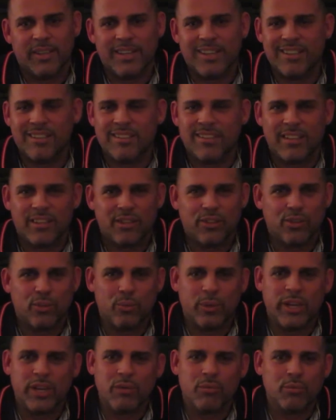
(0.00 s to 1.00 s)
The
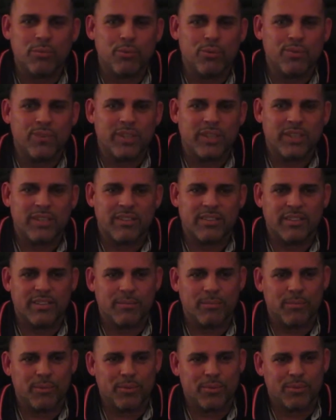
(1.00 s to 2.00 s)
way he was moving against
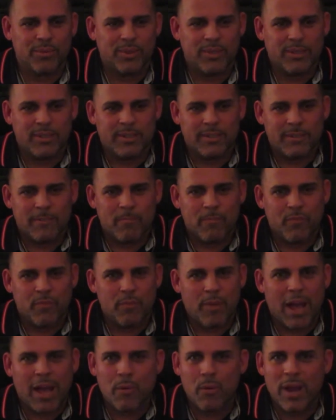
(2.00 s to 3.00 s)
Timbo.
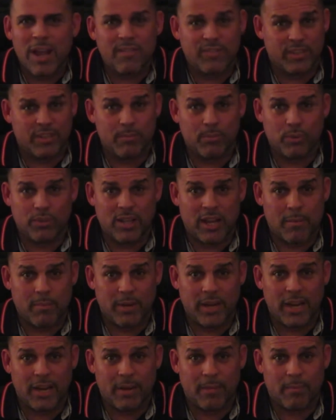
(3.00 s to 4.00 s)
I don't have Timbo type
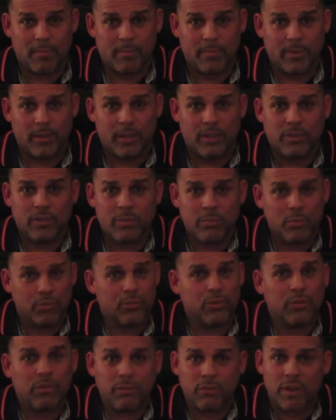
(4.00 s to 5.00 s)
game. Timbo
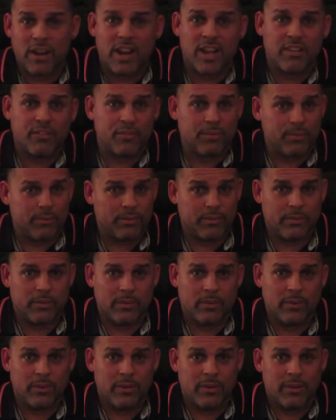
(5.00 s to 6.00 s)
serves right at
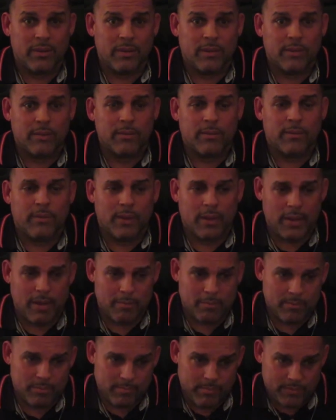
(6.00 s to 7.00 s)
you.
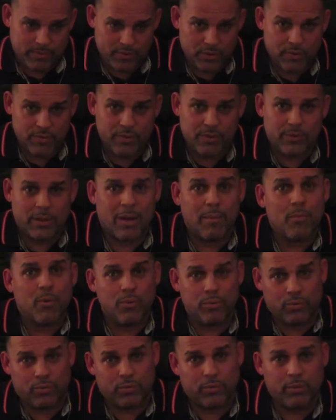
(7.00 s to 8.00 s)
I'm serving you. I'm
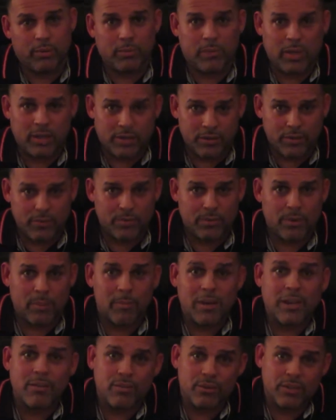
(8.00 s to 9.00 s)
old school. I'm like you. I'm
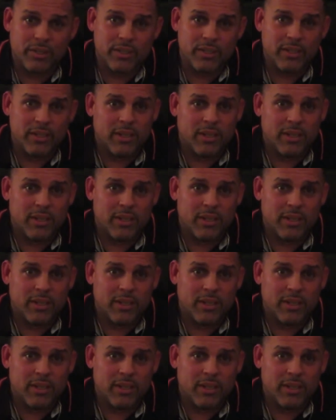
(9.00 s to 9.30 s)
like Rookie.